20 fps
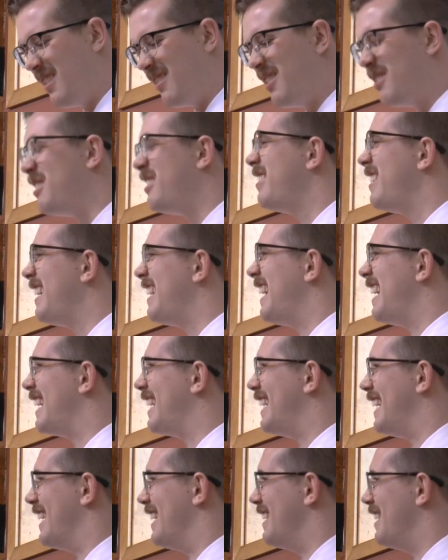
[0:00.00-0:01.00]
Let me say that
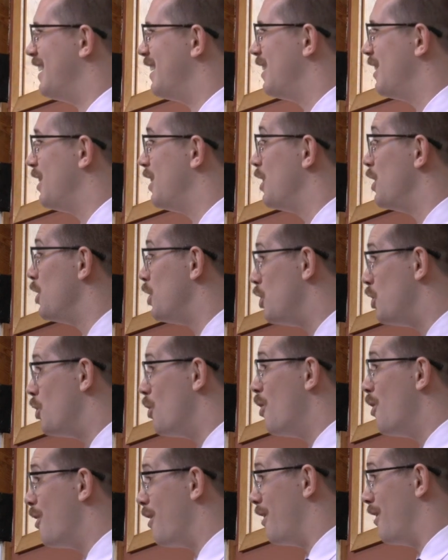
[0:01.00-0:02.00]
again.
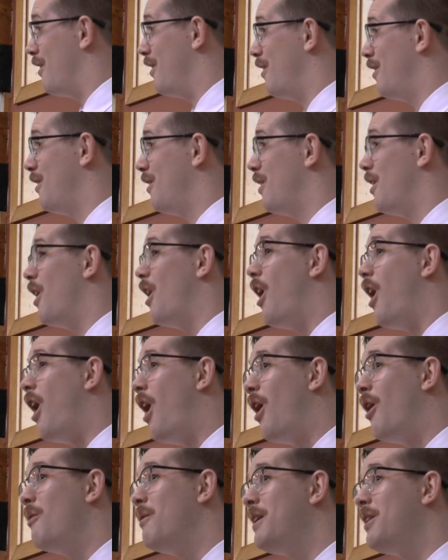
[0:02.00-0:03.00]
You're
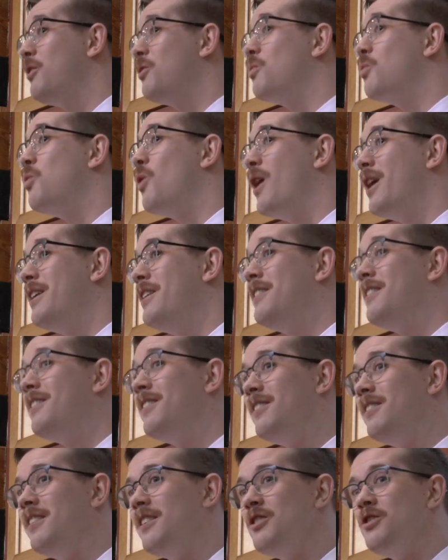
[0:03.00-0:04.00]
always one
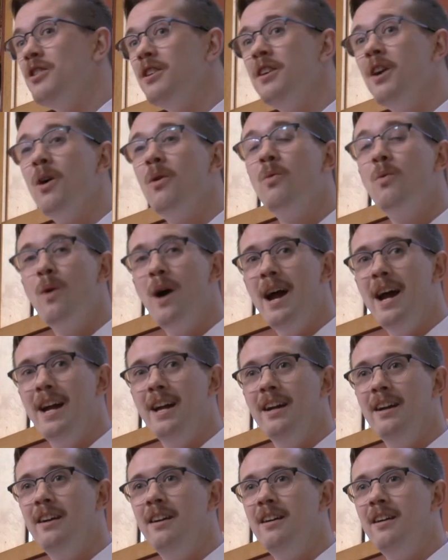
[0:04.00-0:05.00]
decision
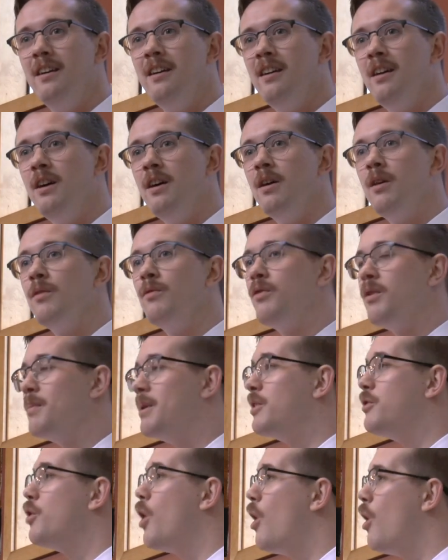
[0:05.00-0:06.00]
away from
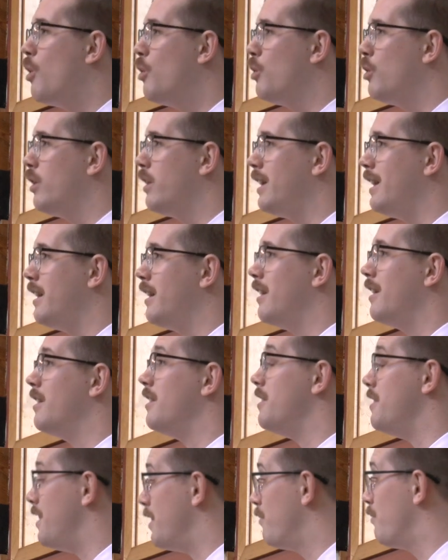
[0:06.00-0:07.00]
a totally
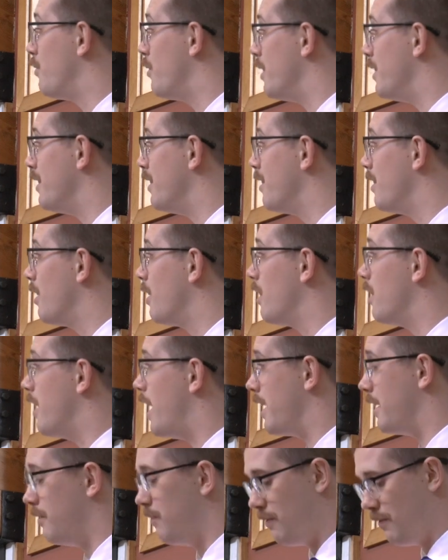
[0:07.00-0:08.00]
different
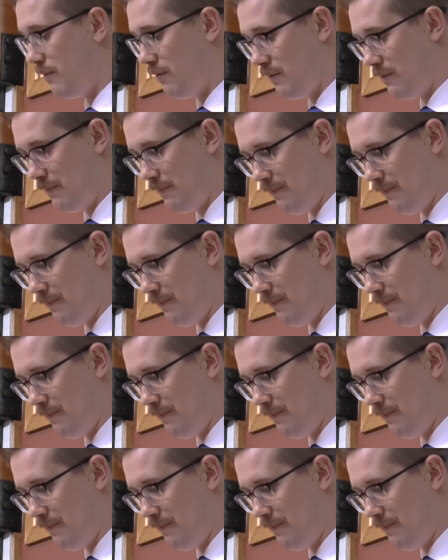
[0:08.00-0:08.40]
life.